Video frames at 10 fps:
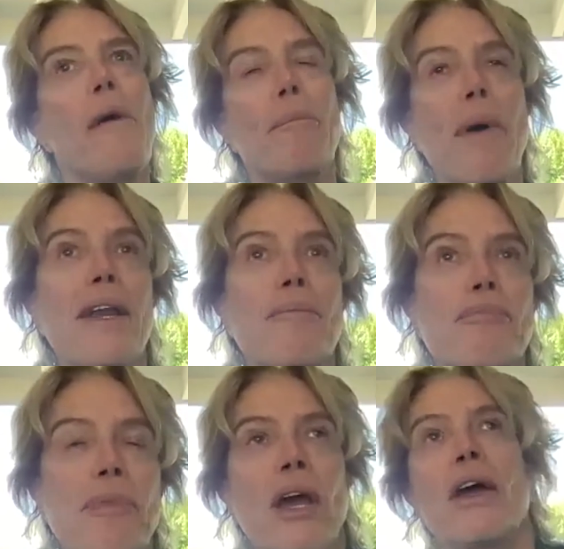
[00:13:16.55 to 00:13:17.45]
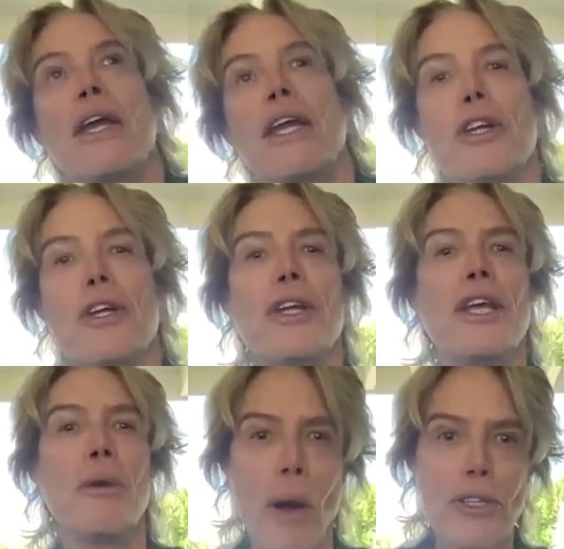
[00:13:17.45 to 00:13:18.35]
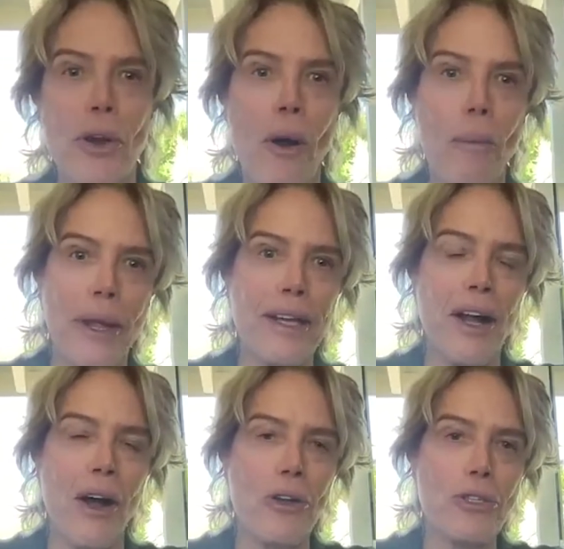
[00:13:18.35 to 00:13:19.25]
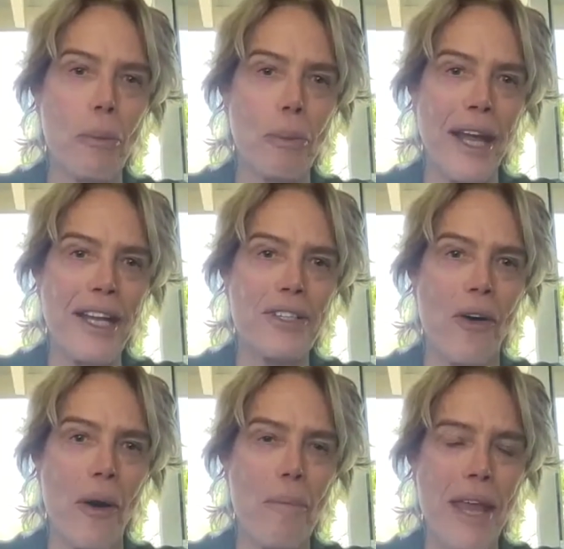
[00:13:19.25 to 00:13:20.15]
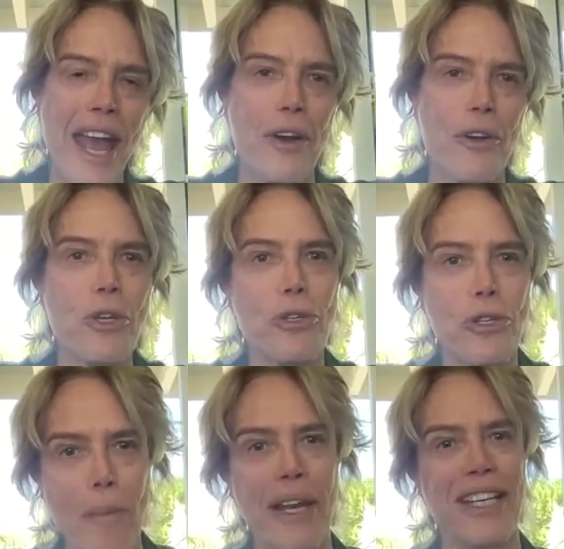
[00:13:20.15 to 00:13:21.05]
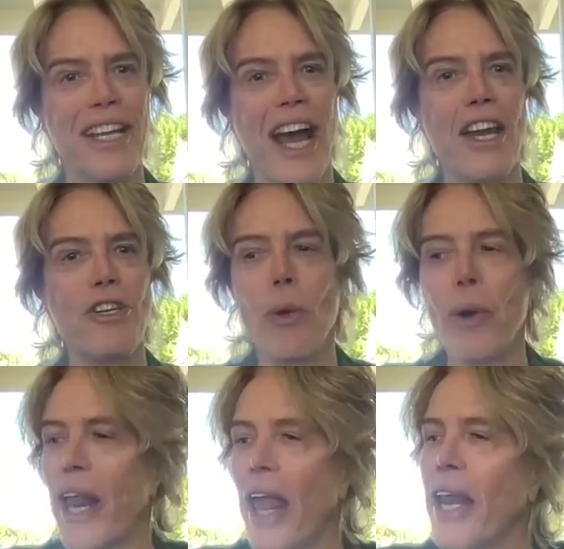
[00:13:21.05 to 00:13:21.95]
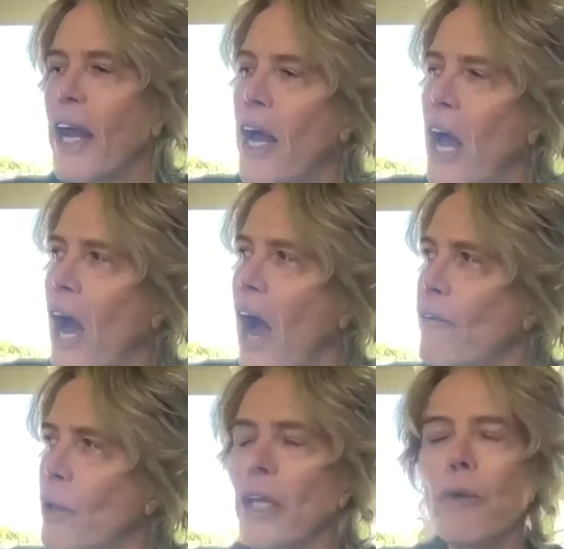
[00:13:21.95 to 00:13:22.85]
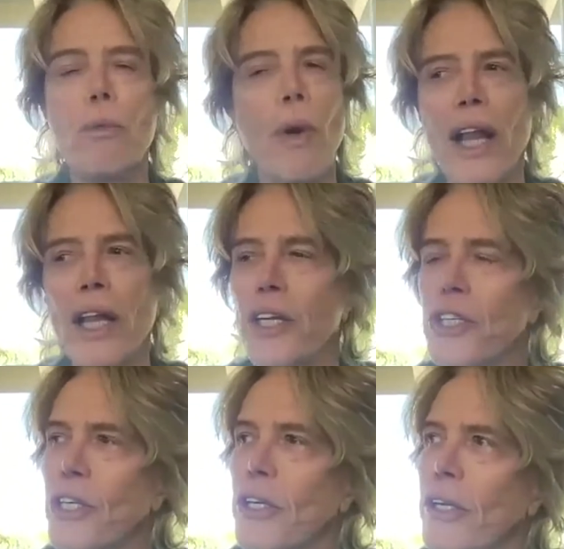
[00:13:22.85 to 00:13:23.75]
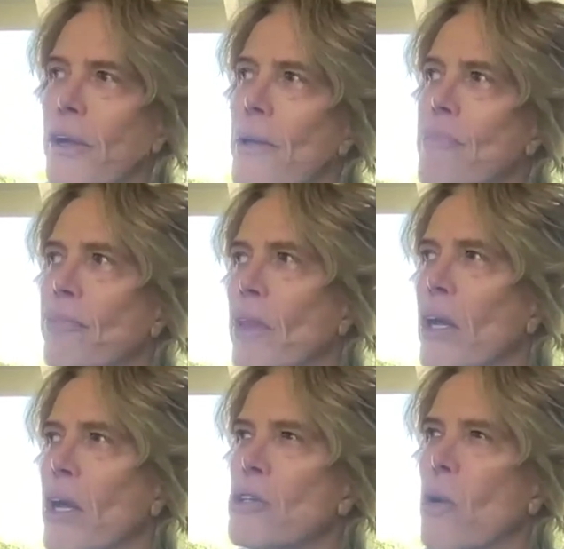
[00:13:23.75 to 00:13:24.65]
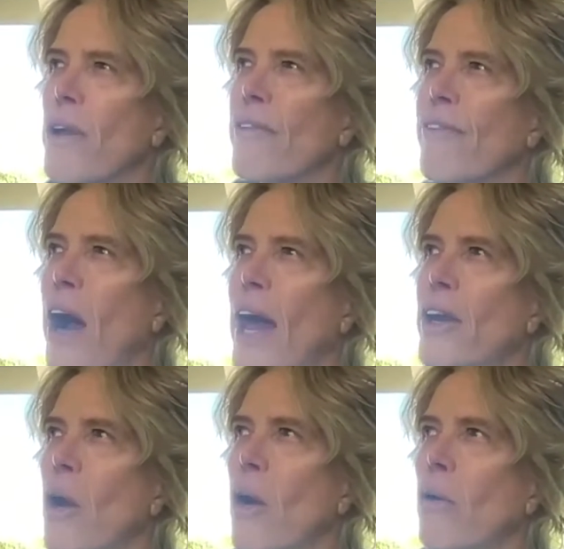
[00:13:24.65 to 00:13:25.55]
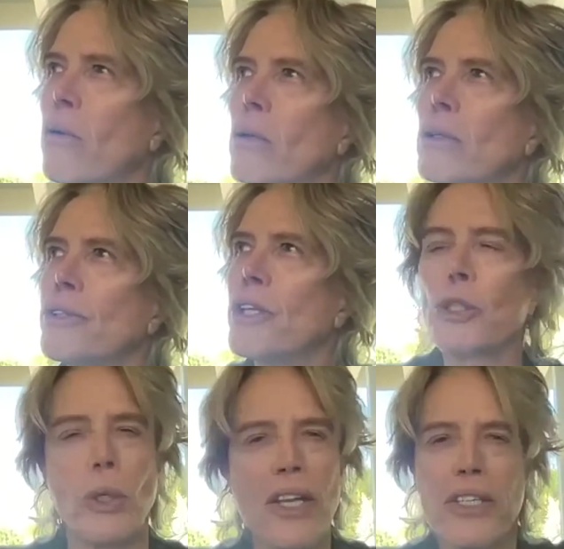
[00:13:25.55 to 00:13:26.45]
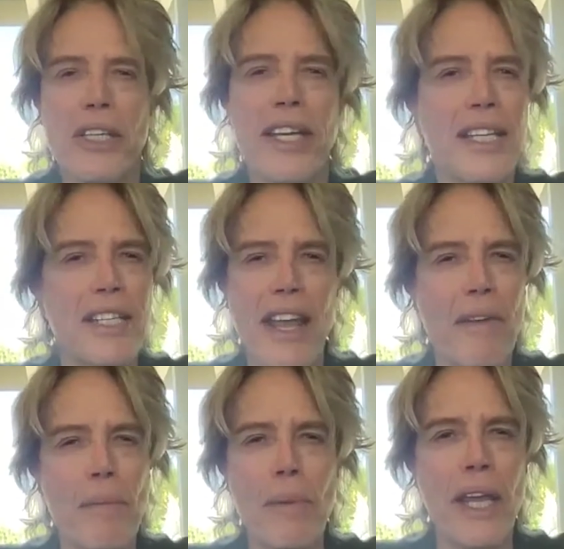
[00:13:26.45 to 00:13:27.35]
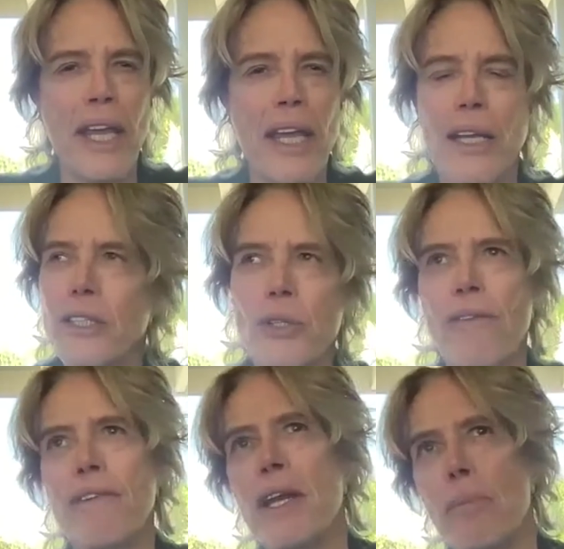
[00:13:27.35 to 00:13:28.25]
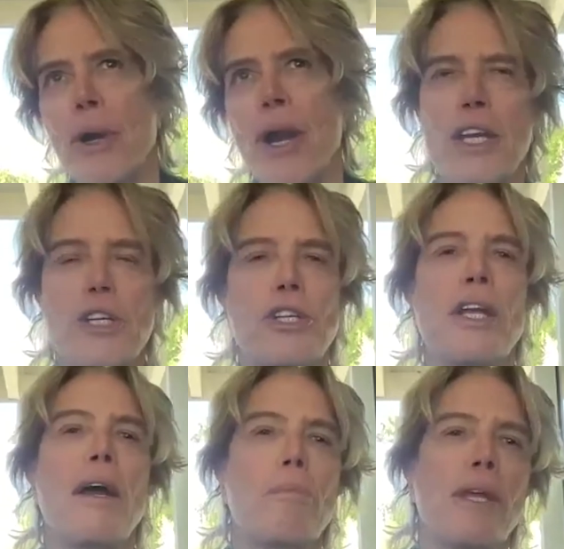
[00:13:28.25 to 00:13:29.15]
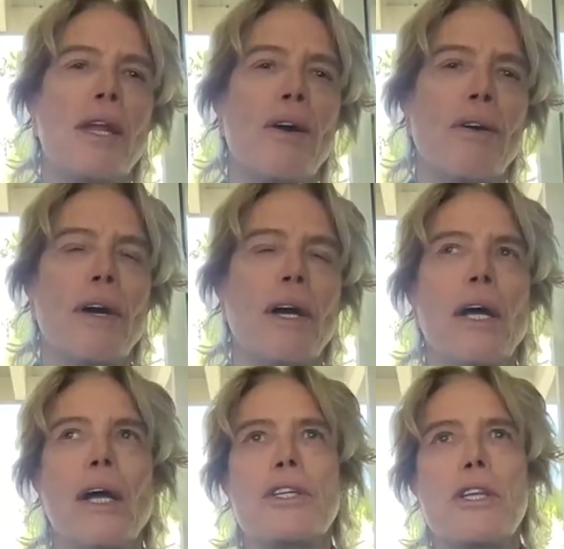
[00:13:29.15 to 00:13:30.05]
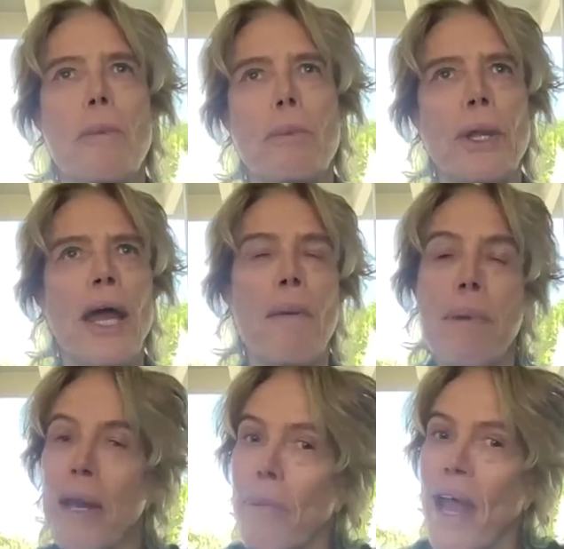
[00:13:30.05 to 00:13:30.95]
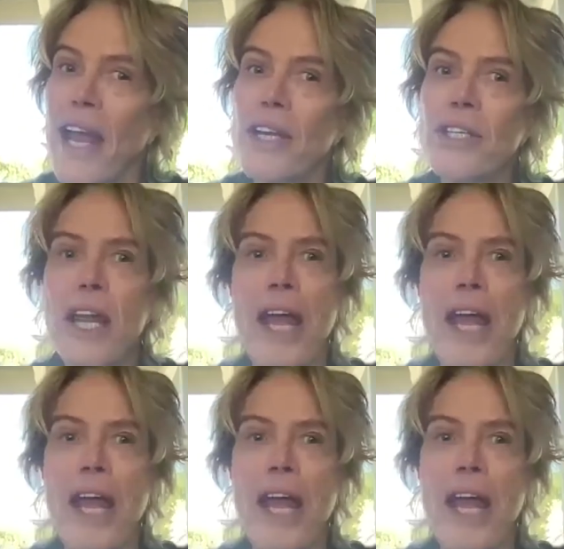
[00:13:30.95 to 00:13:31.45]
But he wants to also play guitar and piano. So somebody's got to do it. And I really relished a sort of, I don't know, the trust that he's given me at sort of an apprenticeship, you know, to play a bit of bass.